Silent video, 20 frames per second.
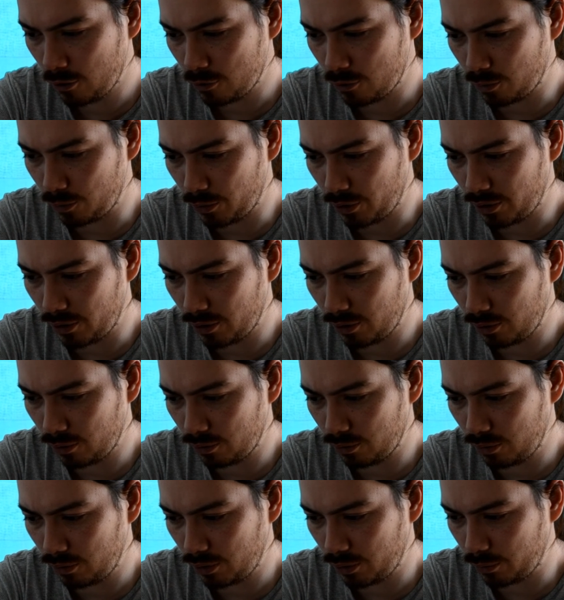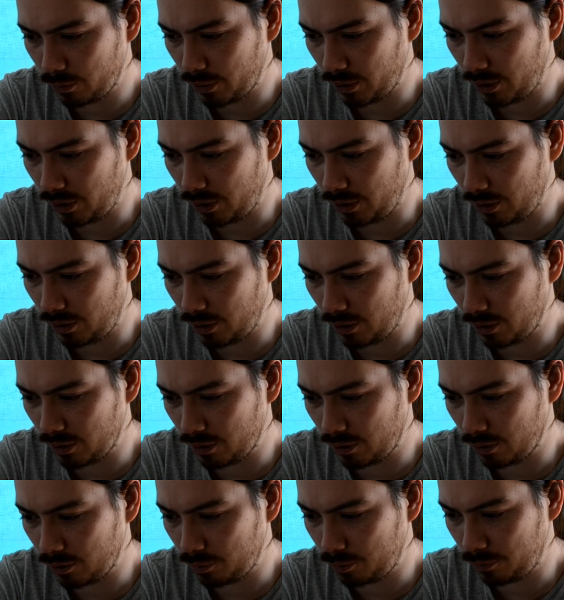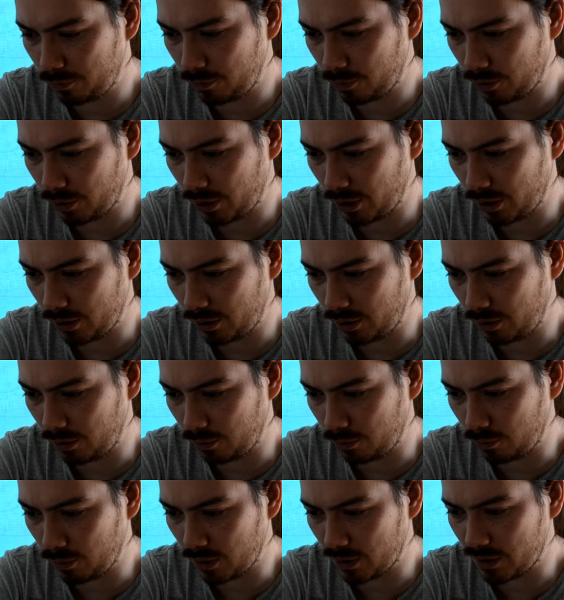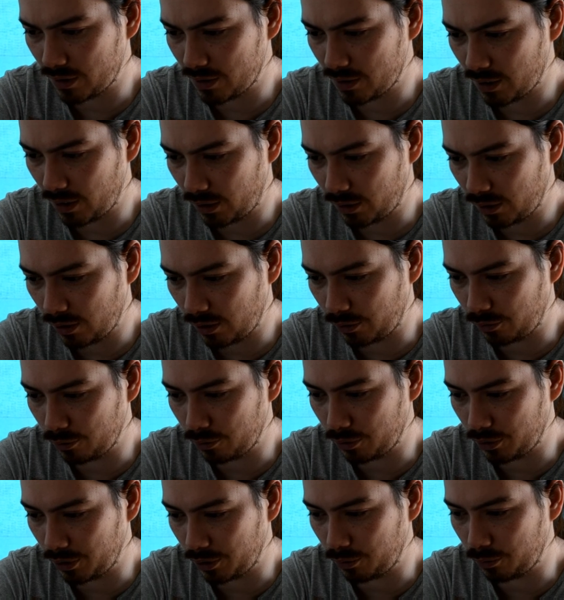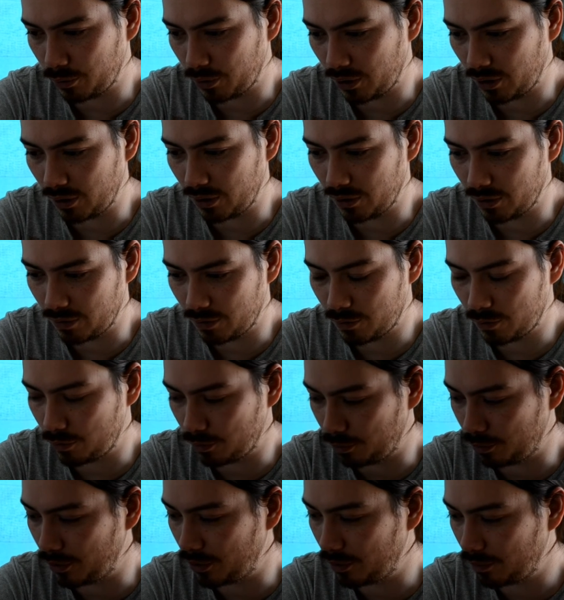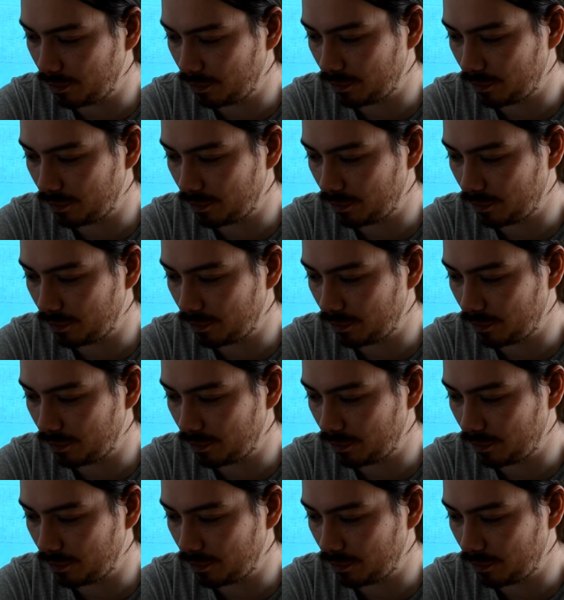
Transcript: Somewhere along the way, I ended up forgetting what exactly cooking really is to me.